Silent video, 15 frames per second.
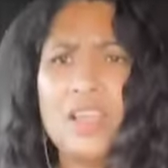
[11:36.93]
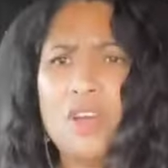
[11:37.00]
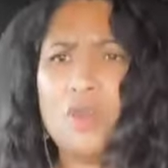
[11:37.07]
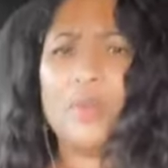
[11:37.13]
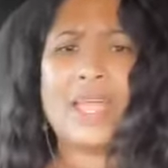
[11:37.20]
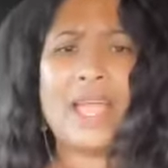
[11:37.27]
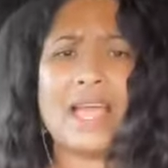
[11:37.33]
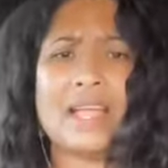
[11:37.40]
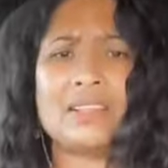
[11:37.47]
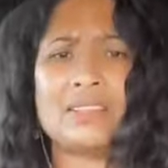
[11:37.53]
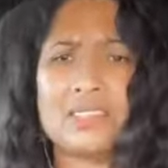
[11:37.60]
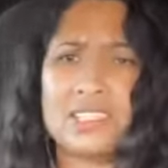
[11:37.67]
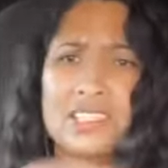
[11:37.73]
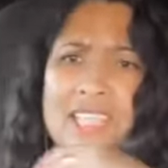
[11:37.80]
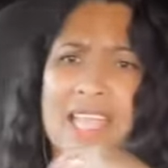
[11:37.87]
We had
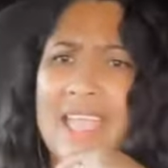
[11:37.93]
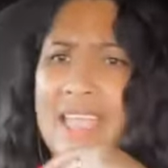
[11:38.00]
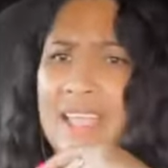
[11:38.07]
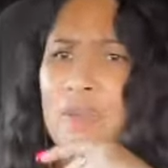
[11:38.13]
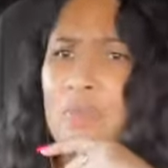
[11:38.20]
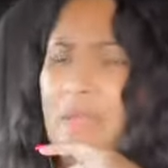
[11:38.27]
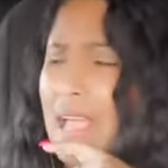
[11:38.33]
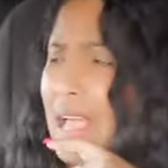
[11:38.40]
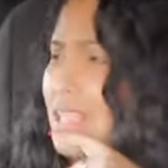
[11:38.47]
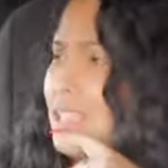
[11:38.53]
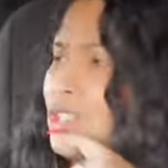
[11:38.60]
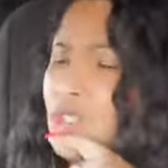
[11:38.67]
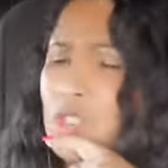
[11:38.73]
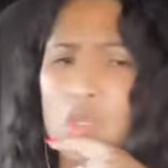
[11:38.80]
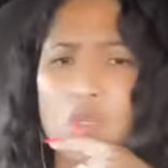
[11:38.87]
steak, we had
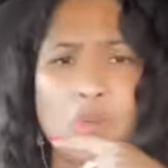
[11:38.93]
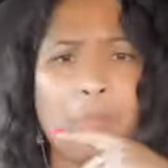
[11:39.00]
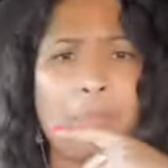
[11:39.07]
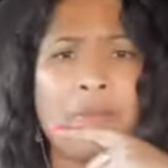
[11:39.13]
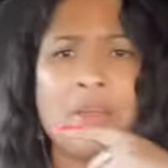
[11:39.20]
soup,